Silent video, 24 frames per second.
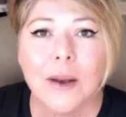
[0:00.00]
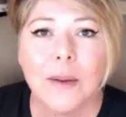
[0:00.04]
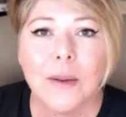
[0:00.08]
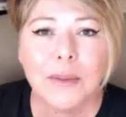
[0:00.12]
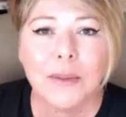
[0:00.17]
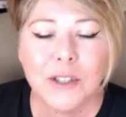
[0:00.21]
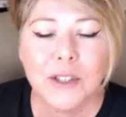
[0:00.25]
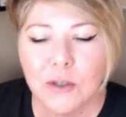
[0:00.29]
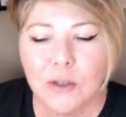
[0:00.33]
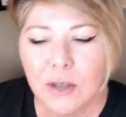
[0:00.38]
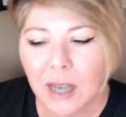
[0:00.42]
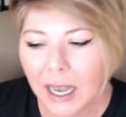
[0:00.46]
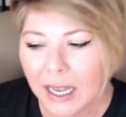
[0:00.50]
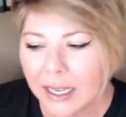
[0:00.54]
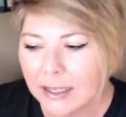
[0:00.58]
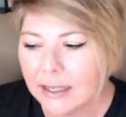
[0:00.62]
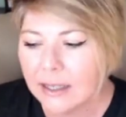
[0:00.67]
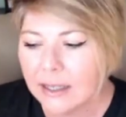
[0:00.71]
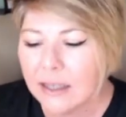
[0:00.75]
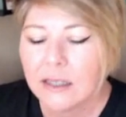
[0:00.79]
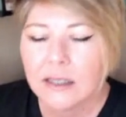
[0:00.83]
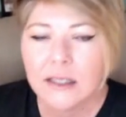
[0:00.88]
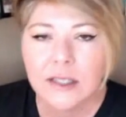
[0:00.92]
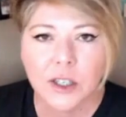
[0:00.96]
But you
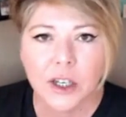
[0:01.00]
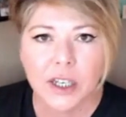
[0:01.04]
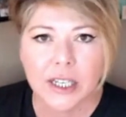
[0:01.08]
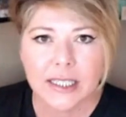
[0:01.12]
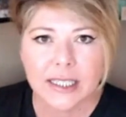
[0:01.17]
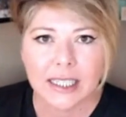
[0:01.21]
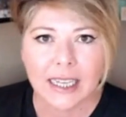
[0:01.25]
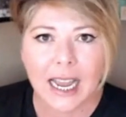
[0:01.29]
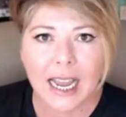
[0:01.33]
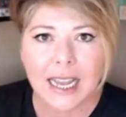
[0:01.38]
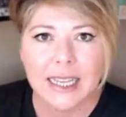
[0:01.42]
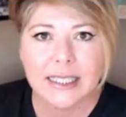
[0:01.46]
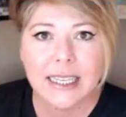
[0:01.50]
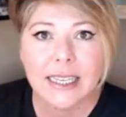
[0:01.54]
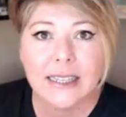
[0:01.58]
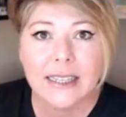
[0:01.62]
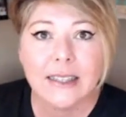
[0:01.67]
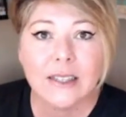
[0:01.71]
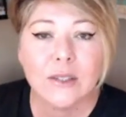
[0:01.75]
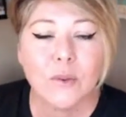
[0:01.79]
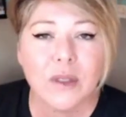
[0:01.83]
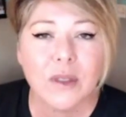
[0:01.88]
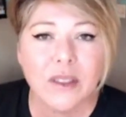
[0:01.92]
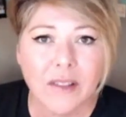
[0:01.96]
guys, seriously, I say
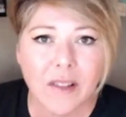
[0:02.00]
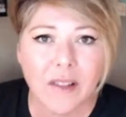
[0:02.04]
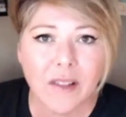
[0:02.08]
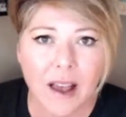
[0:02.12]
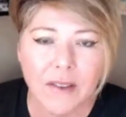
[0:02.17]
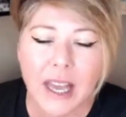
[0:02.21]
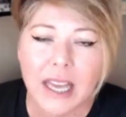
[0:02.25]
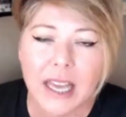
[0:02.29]
this with love.